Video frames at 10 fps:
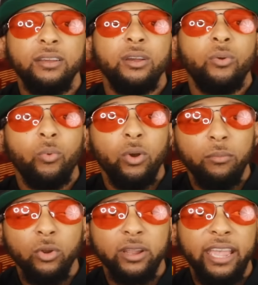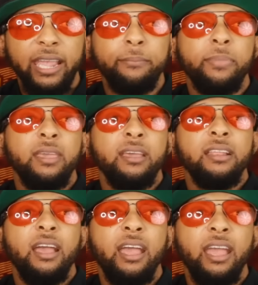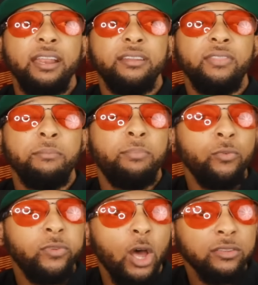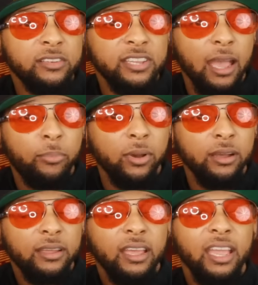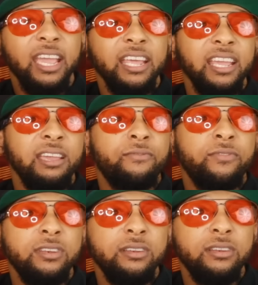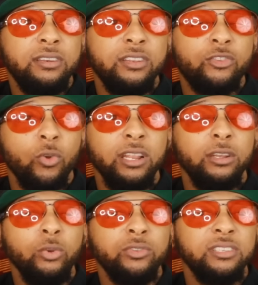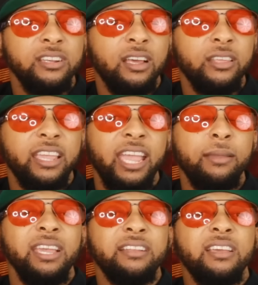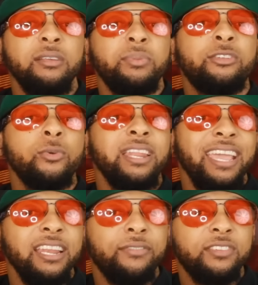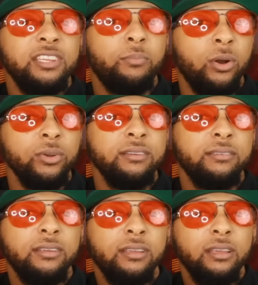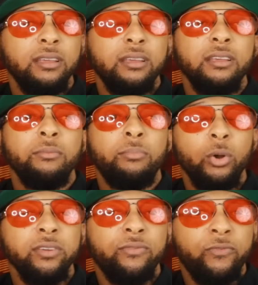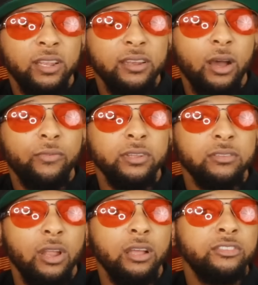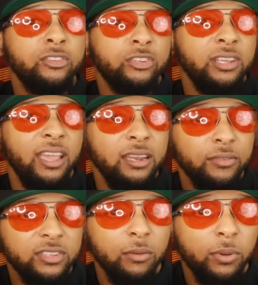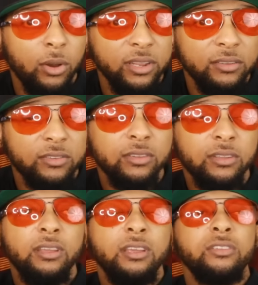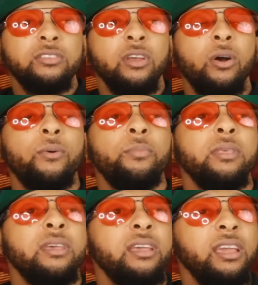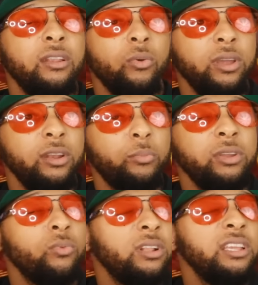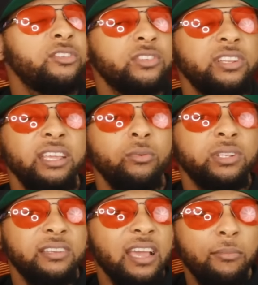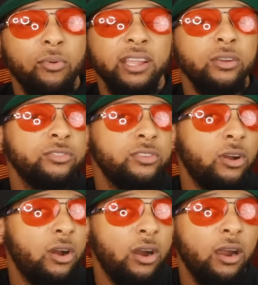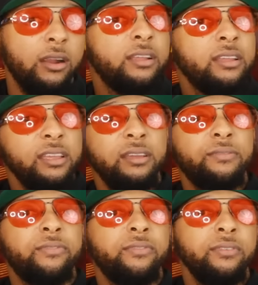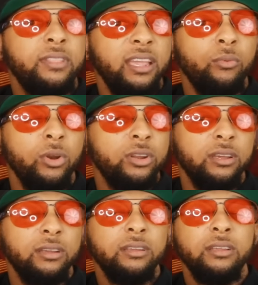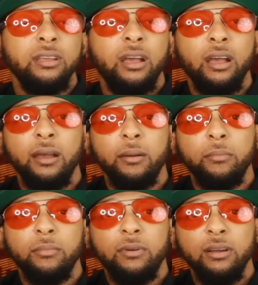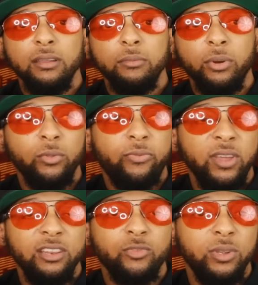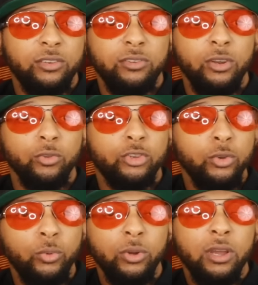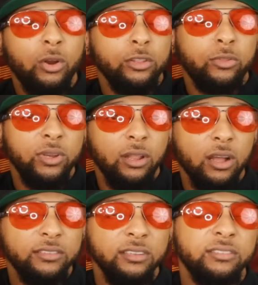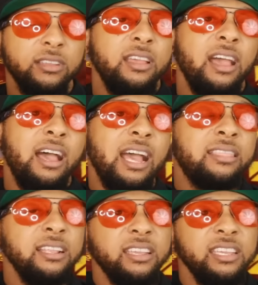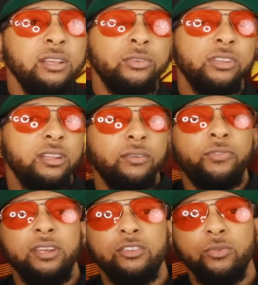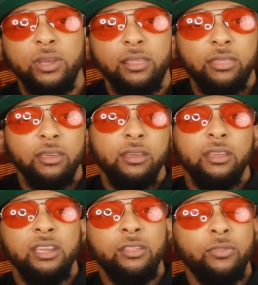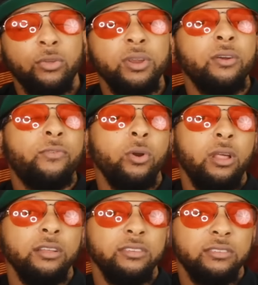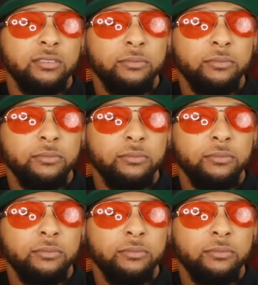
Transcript: one more game. And they both lost to Tampa. And if Detroit loses another game, it's going to be to an NFC opponent. Both of Philadelphia's losses are to NFC opponents. So it'll be really interesting what the tiebreakers are if they were to both finish with, you know, two or three losses. I think the Eagles are going to finish with either three or four losses